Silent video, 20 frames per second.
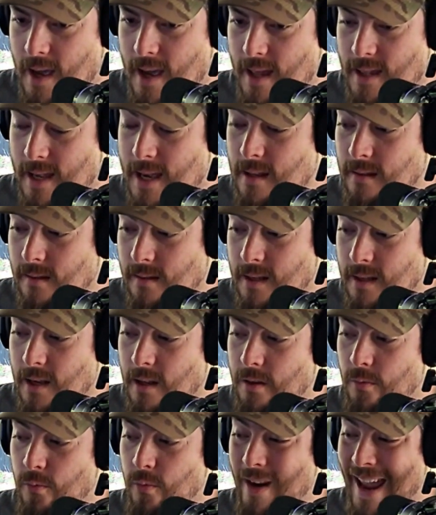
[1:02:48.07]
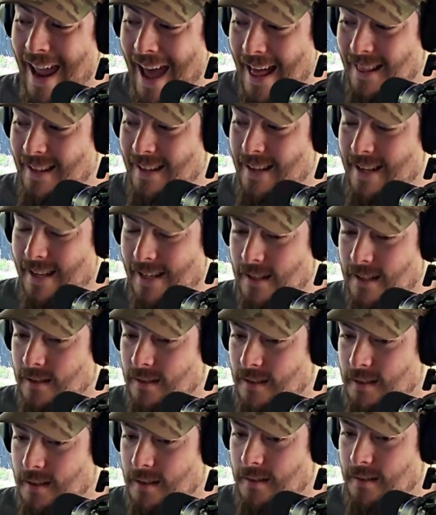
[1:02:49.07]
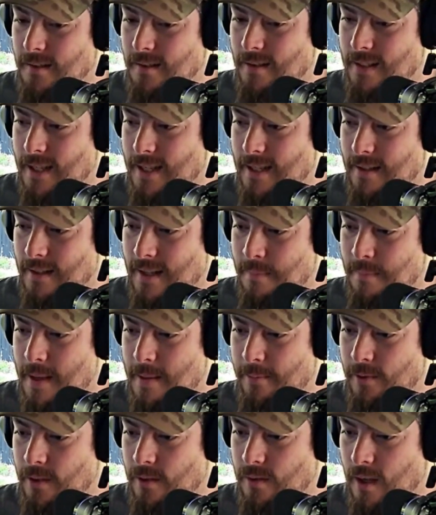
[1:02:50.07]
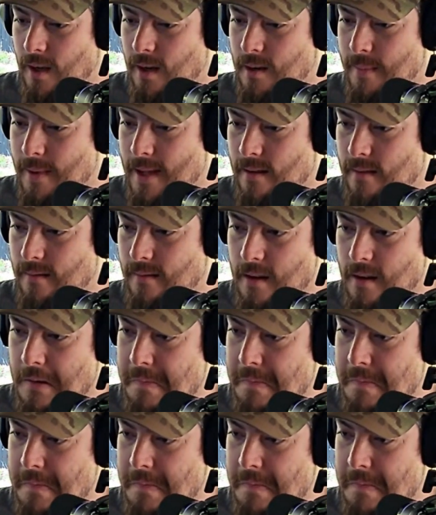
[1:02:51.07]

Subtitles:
the other reality is that people don't talk about.